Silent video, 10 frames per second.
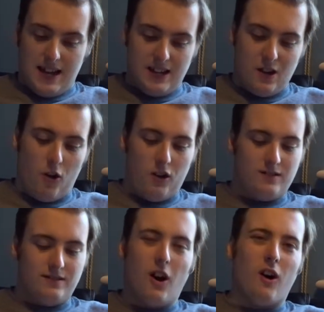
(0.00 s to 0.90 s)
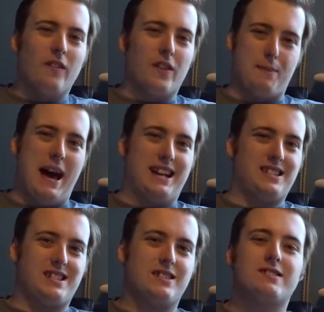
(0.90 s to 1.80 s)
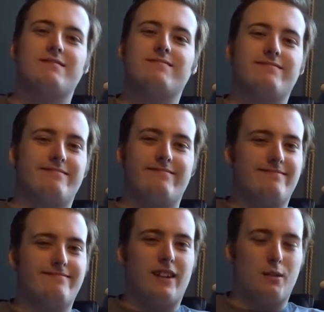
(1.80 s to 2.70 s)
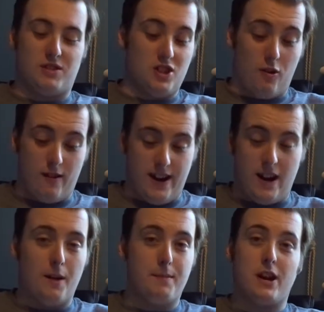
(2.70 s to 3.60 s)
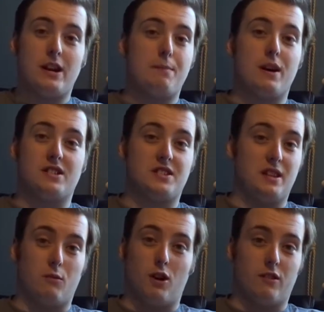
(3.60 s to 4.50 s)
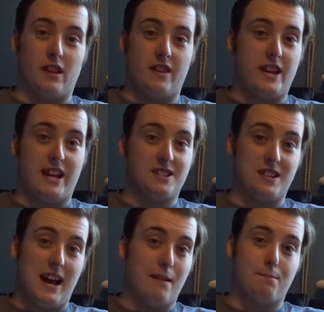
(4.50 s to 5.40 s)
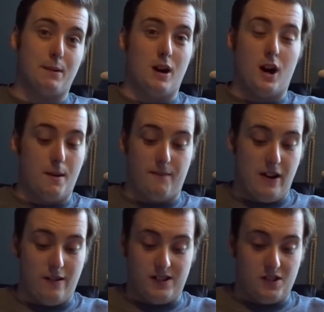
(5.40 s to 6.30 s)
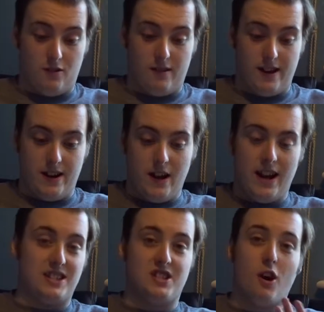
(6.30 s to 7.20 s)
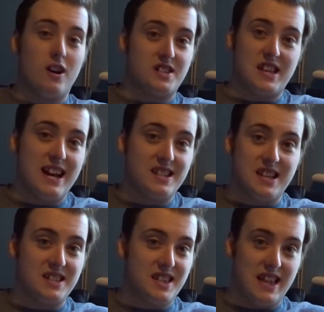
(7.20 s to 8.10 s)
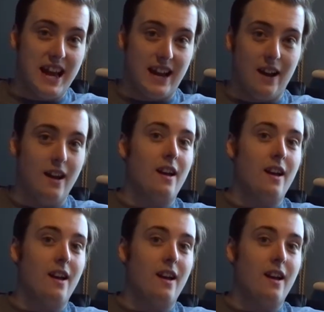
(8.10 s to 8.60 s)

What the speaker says: not the best. I'm sorry. I'm the only person in the world that thinks that, but I'm very sorry. It's not a sexist thing.